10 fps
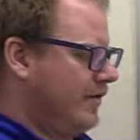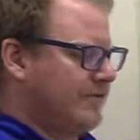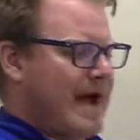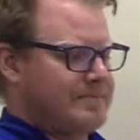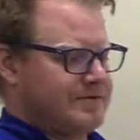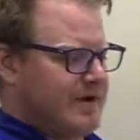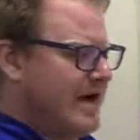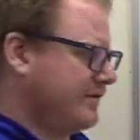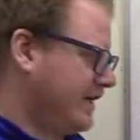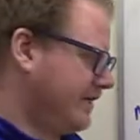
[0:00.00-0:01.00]
wrapped
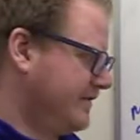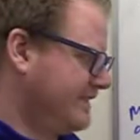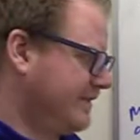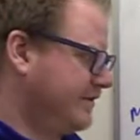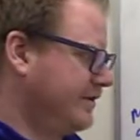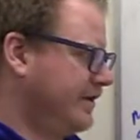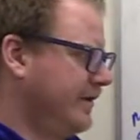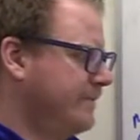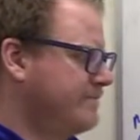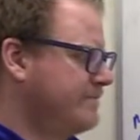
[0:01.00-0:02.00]
around kind of a cylinder
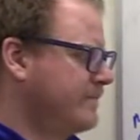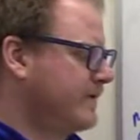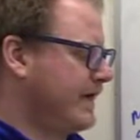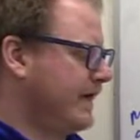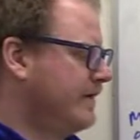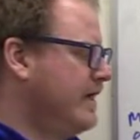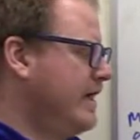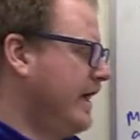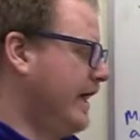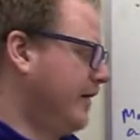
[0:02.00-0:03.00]
here, okay?
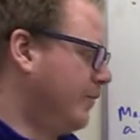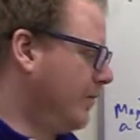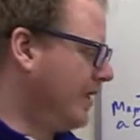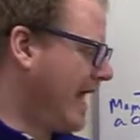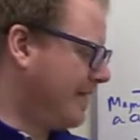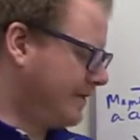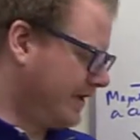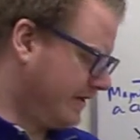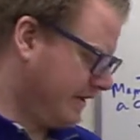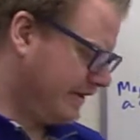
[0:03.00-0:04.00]
And what will happen
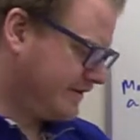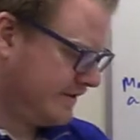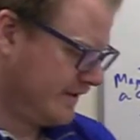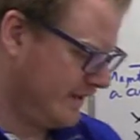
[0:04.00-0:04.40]
on this